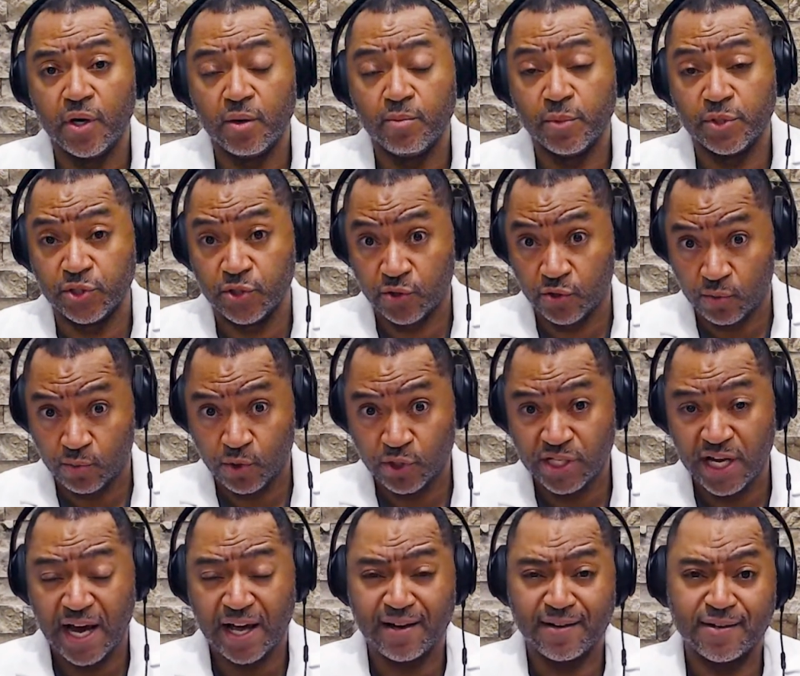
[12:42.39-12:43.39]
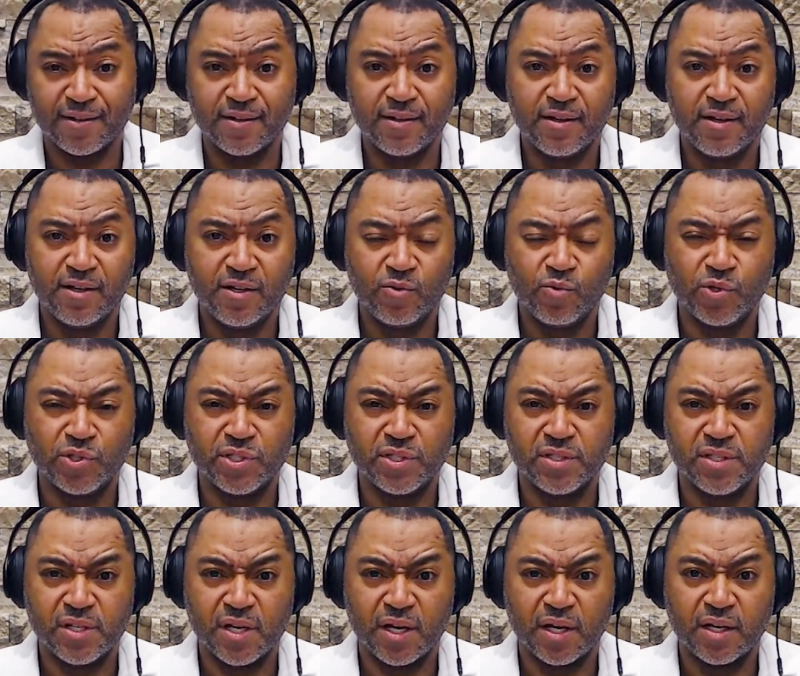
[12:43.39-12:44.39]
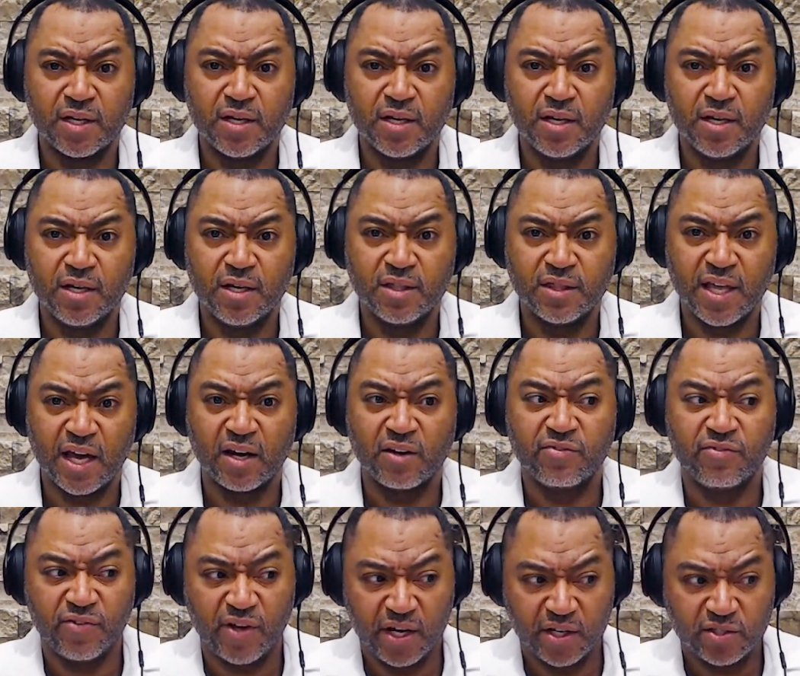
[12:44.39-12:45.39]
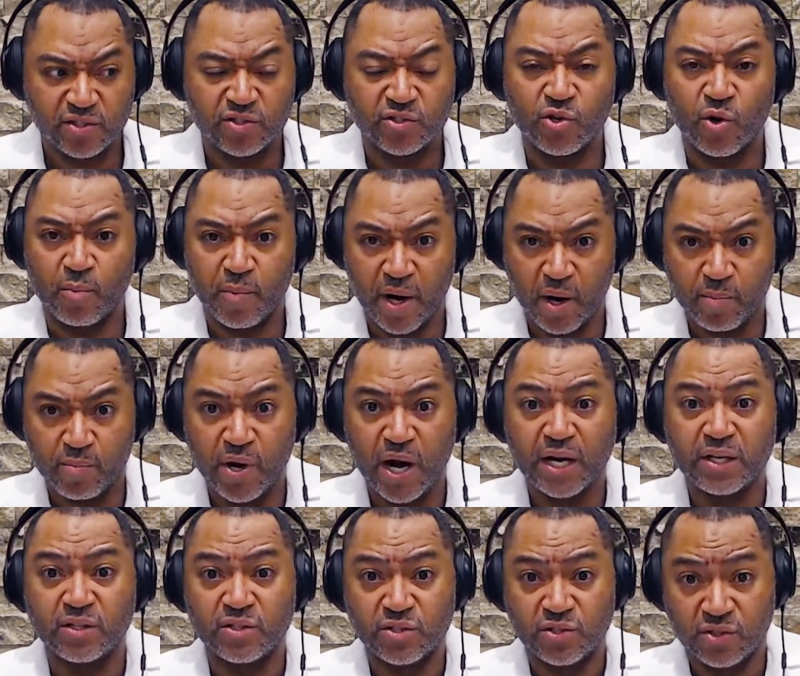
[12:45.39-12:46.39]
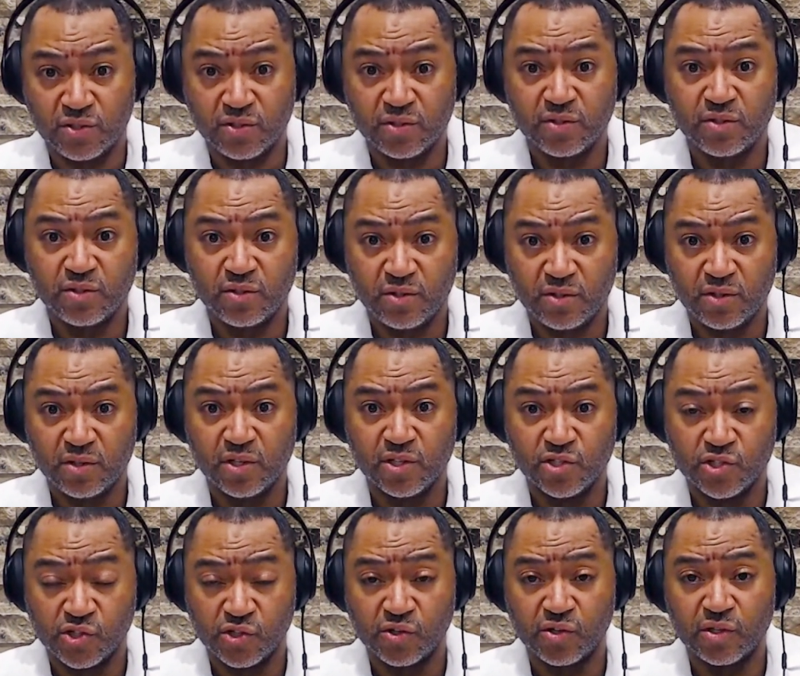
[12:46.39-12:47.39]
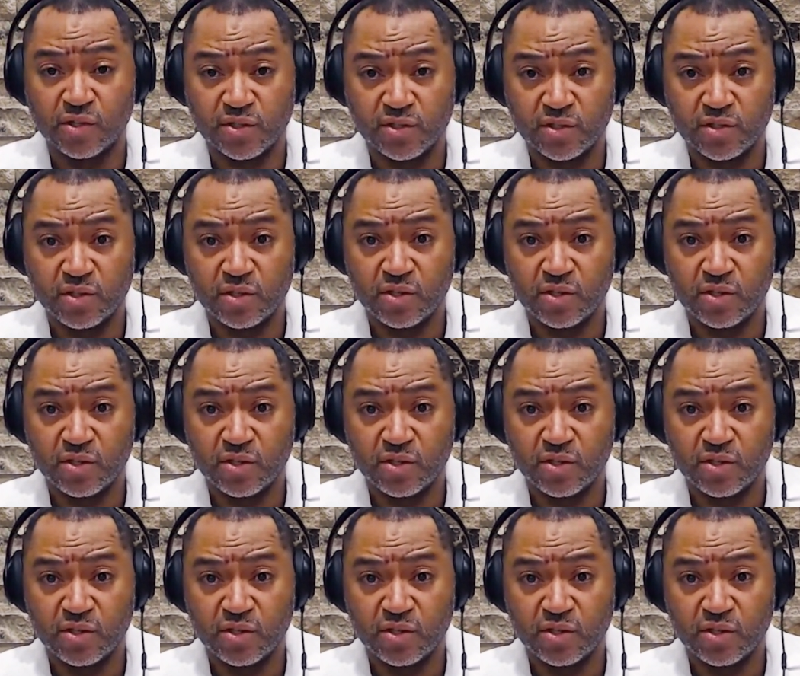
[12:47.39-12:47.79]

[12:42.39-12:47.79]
maternal mortality, we should say, that affects your malpractice insurance.